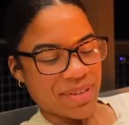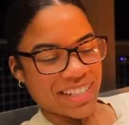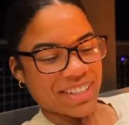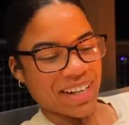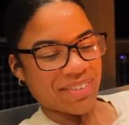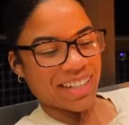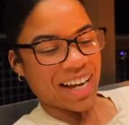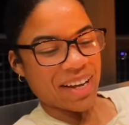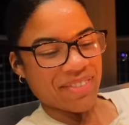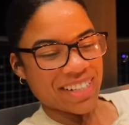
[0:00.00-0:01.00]
we still have
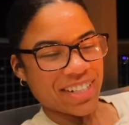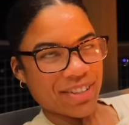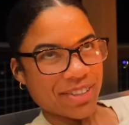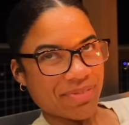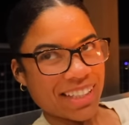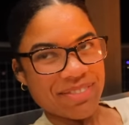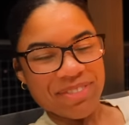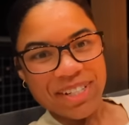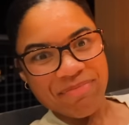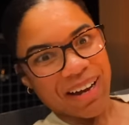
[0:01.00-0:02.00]
time. And she goes,
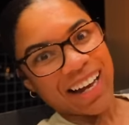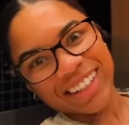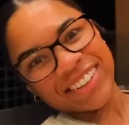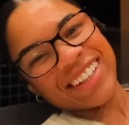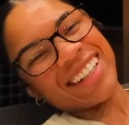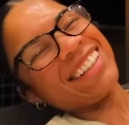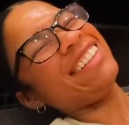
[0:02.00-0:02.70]
Goodbye, Luca.